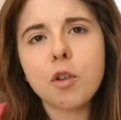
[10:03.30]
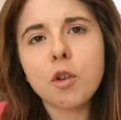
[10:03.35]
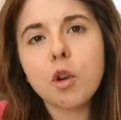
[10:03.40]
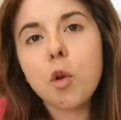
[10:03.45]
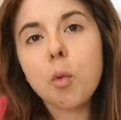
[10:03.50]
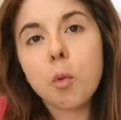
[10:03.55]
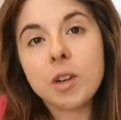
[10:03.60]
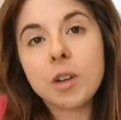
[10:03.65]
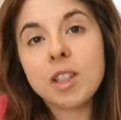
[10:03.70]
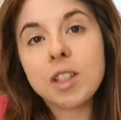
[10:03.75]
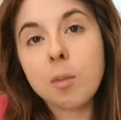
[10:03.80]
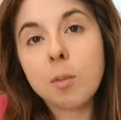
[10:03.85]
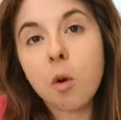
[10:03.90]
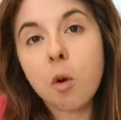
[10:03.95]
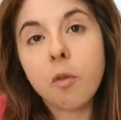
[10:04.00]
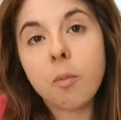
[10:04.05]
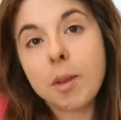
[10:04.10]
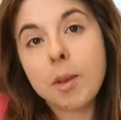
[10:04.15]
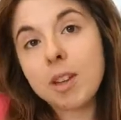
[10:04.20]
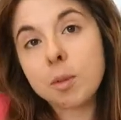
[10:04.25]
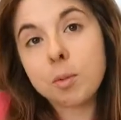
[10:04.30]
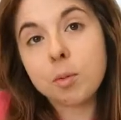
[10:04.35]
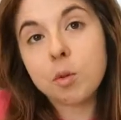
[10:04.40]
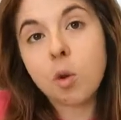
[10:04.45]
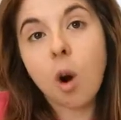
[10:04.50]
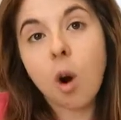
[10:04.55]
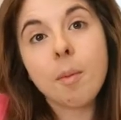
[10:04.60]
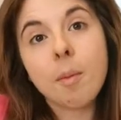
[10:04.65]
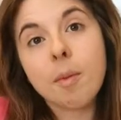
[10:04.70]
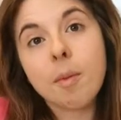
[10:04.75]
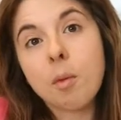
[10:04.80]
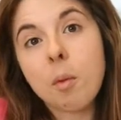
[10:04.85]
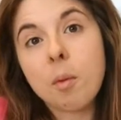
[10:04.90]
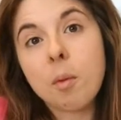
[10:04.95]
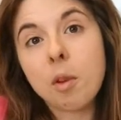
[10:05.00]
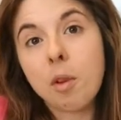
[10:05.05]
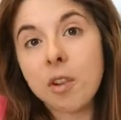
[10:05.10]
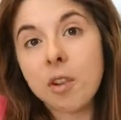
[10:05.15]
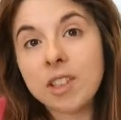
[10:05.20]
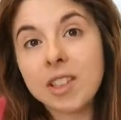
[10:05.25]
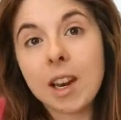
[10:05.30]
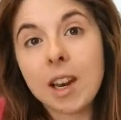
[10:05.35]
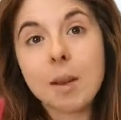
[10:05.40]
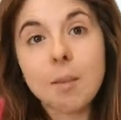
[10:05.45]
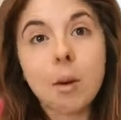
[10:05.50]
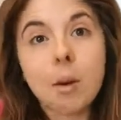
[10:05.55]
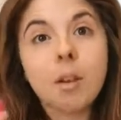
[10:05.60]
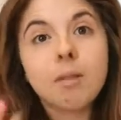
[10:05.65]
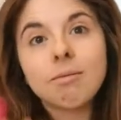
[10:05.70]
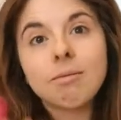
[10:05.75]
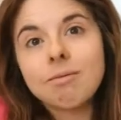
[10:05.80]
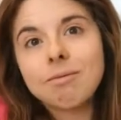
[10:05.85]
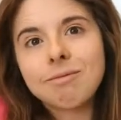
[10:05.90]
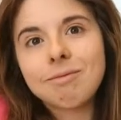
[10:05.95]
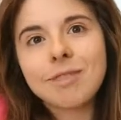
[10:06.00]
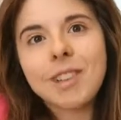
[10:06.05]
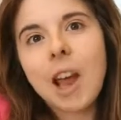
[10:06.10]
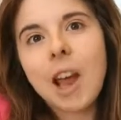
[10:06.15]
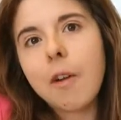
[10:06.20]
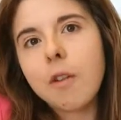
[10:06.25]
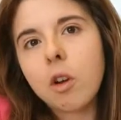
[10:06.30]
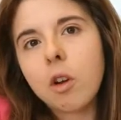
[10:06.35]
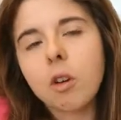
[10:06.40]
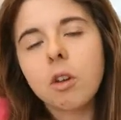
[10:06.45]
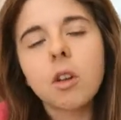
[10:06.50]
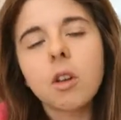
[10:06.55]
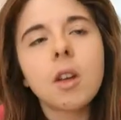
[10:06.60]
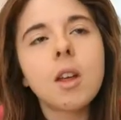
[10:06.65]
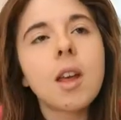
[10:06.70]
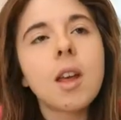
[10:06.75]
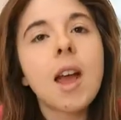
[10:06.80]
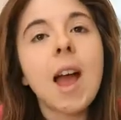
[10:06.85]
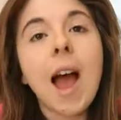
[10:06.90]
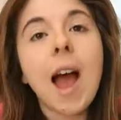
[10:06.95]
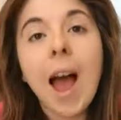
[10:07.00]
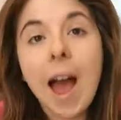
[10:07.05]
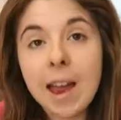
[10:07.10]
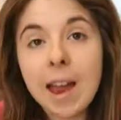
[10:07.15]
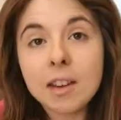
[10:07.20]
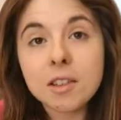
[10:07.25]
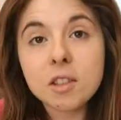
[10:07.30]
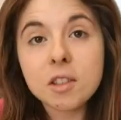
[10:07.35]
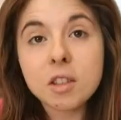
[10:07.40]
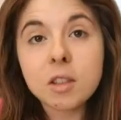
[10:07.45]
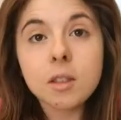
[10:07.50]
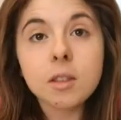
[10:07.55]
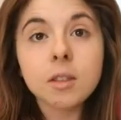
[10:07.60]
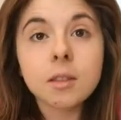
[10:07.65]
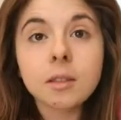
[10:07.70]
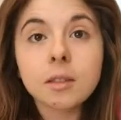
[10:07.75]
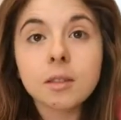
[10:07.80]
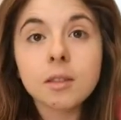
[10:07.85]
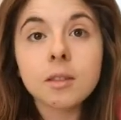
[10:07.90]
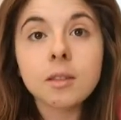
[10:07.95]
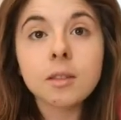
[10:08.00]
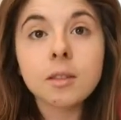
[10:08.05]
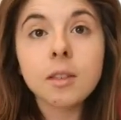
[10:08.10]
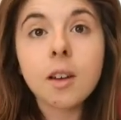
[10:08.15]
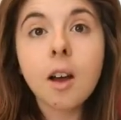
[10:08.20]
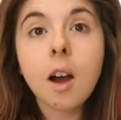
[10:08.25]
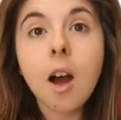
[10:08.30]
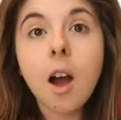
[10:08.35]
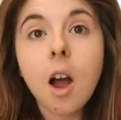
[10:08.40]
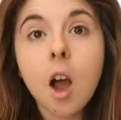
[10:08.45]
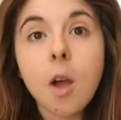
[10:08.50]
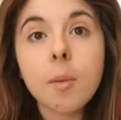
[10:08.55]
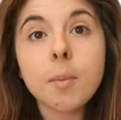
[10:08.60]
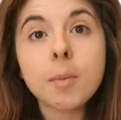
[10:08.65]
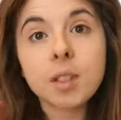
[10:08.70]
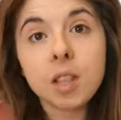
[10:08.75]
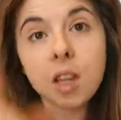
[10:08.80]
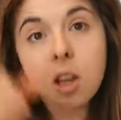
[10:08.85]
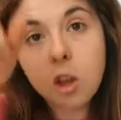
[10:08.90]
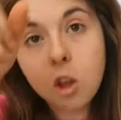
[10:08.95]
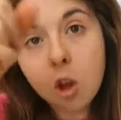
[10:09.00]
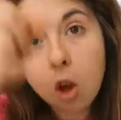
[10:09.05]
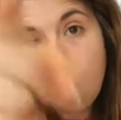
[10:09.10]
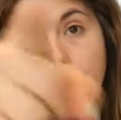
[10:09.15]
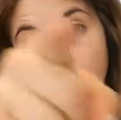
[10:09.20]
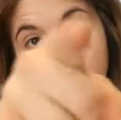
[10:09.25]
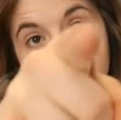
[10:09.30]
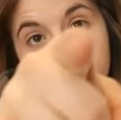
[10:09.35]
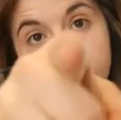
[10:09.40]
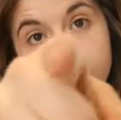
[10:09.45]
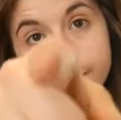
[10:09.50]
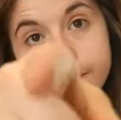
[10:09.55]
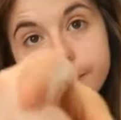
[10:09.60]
you do want to see more of me, subscribe. I've probably already said it, but carry on. And I hope to see you